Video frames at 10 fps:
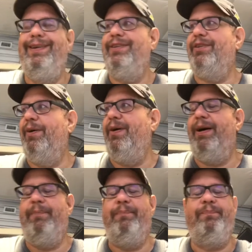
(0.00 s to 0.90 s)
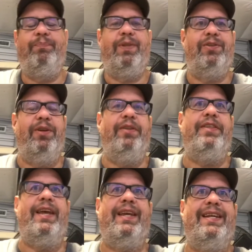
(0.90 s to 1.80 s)
So the
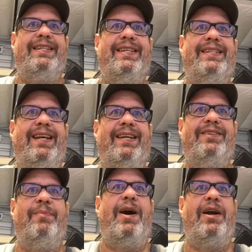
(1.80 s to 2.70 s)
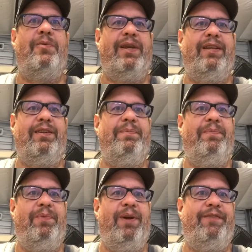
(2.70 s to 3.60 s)
thing is tomorrow we get to
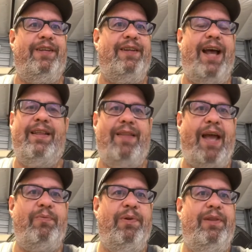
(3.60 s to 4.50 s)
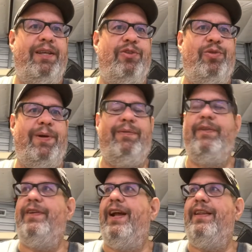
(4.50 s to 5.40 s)
rivet. I really enjoy
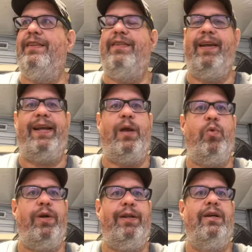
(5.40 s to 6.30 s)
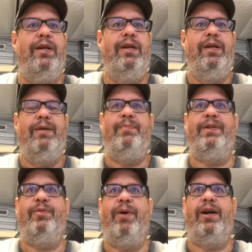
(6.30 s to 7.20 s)
riveting. I didn't think I would,
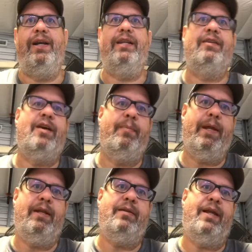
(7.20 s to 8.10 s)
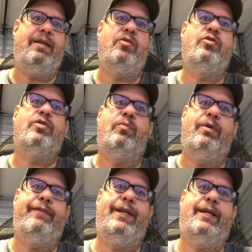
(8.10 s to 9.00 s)
but tomorrow I get to come in and do some
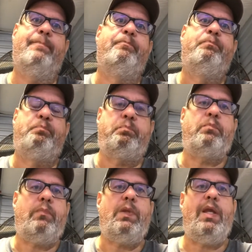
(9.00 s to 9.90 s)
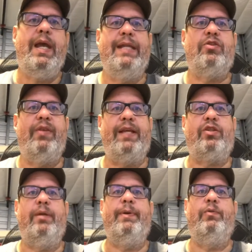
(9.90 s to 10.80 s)
riveting. And so that's
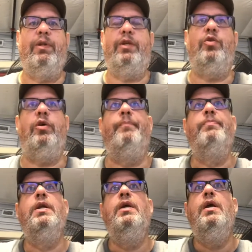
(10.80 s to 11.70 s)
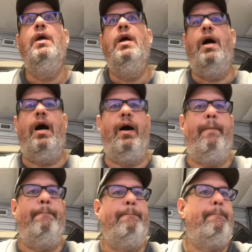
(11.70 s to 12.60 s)
going to be really cool.
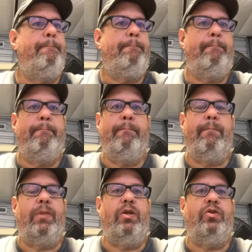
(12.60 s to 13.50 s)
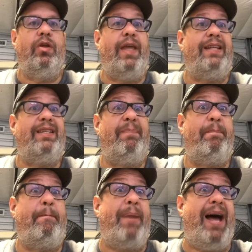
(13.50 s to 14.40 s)
So that's
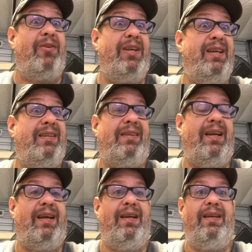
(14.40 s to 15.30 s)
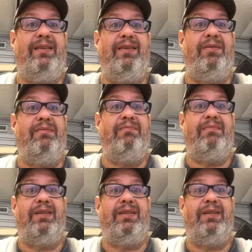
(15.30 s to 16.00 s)
about it. I don't